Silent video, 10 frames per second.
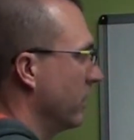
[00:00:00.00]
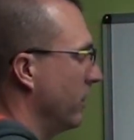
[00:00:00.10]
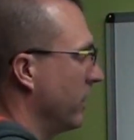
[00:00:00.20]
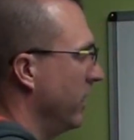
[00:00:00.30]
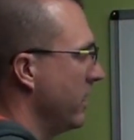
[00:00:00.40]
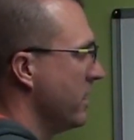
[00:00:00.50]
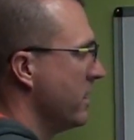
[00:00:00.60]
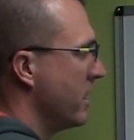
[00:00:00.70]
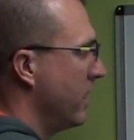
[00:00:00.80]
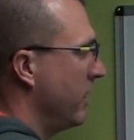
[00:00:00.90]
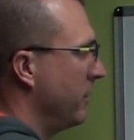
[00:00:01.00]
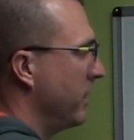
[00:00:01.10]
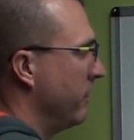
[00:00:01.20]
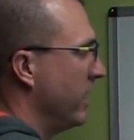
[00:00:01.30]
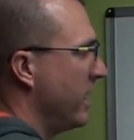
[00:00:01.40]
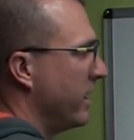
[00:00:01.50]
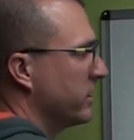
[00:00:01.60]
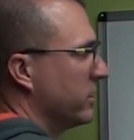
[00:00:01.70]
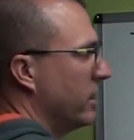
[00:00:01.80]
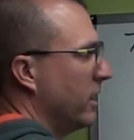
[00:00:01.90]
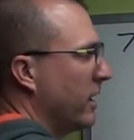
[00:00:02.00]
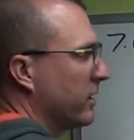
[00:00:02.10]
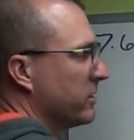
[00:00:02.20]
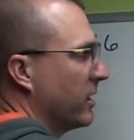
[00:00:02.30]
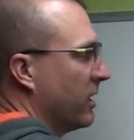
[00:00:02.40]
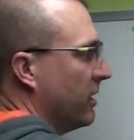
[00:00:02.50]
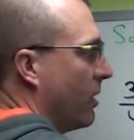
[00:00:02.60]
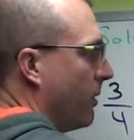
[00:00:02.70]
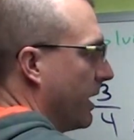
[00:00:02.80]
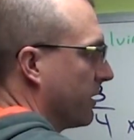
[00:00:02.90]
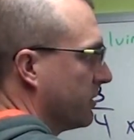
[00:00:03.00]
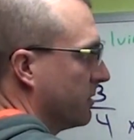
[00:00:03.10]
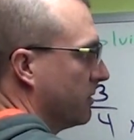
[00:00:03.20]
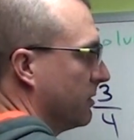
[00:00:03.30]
Okay. And then we have an x and no x.